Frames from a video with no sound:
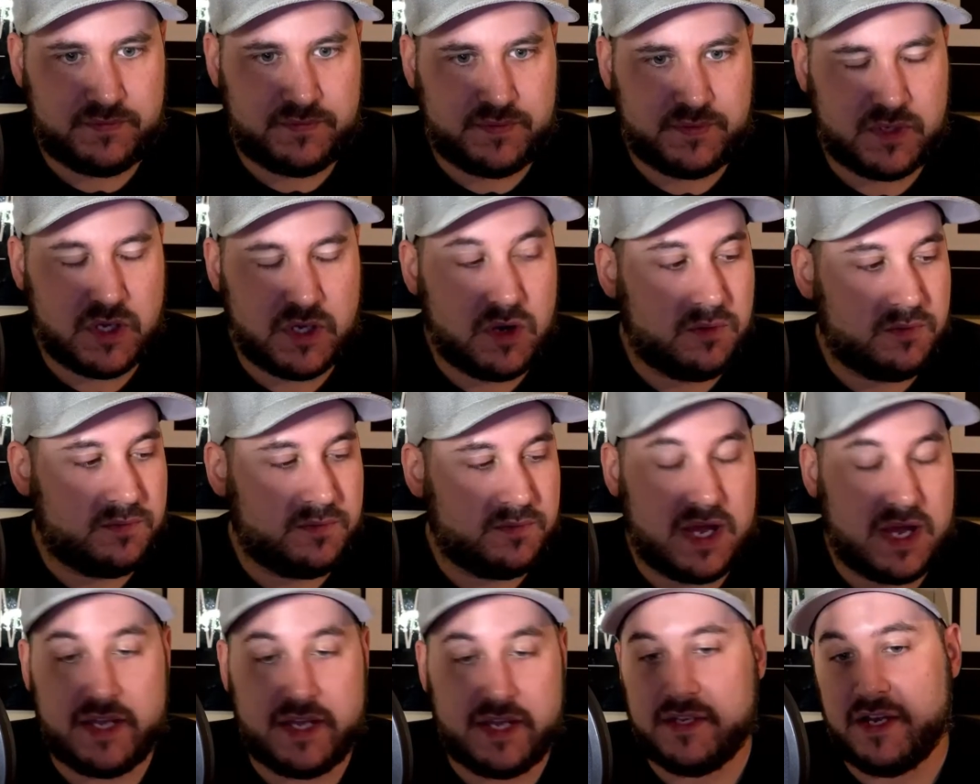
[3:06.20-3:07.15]
So
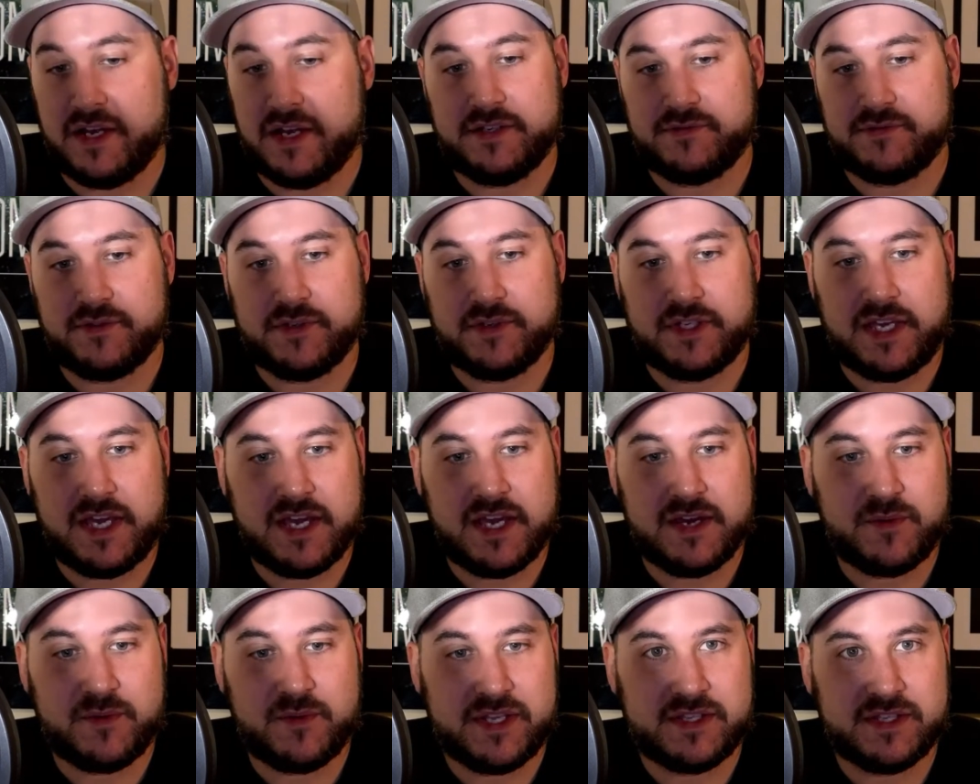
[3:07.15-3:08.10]
I just really
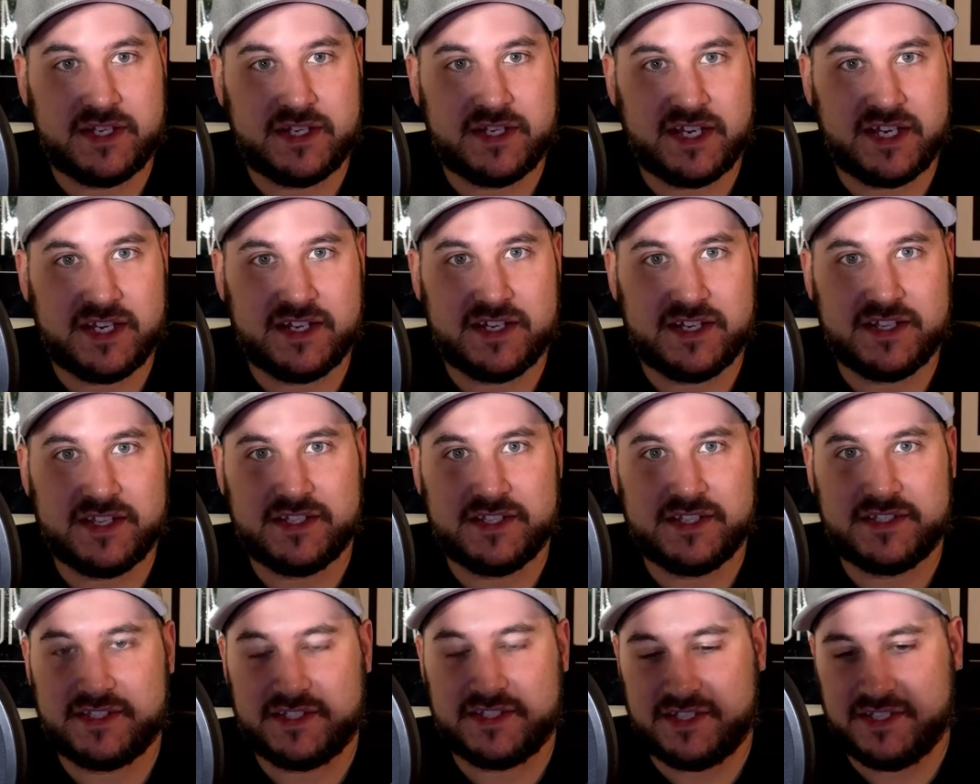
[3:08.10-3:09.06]
can't wait to dig into
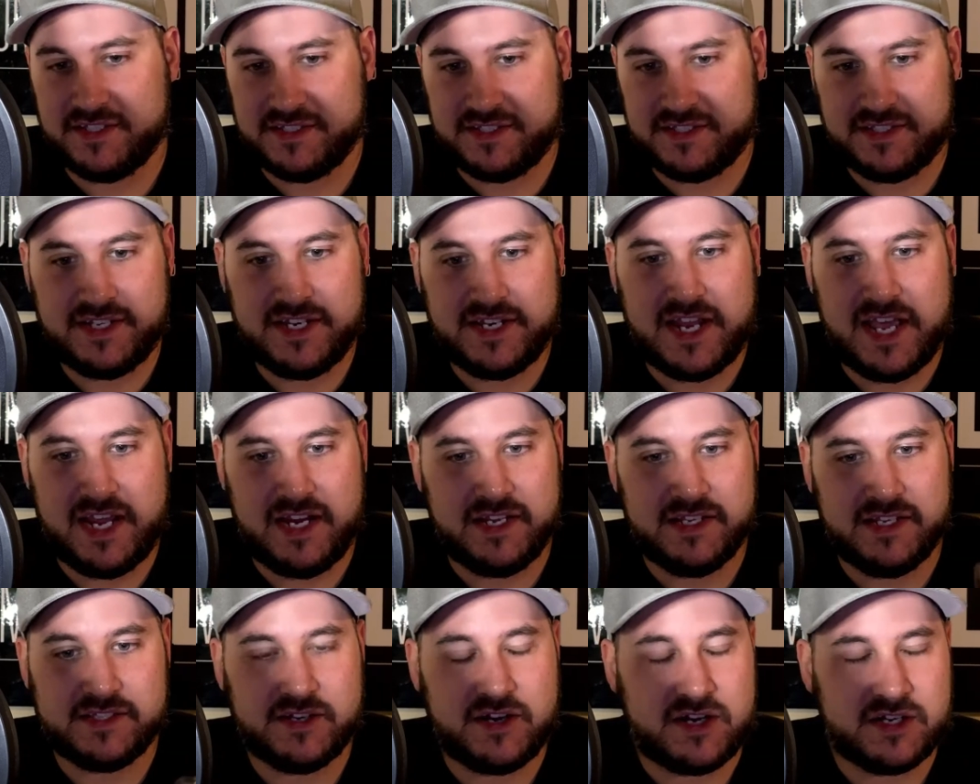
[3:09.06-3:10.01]
this because Nate
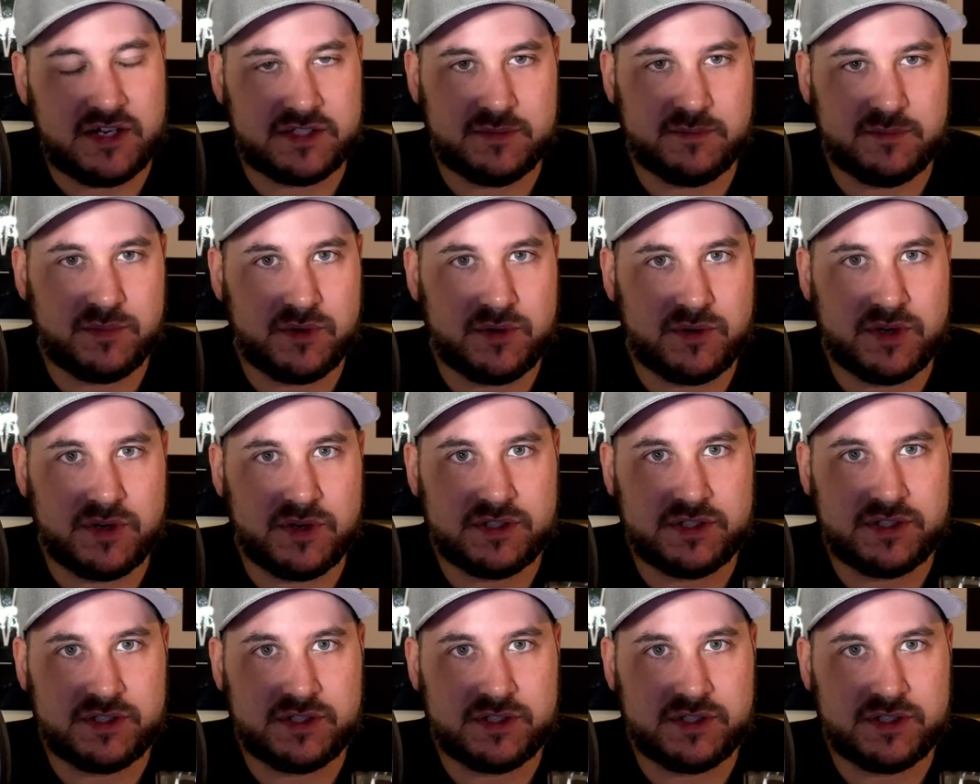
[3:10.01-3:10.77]
is an awesome brewer.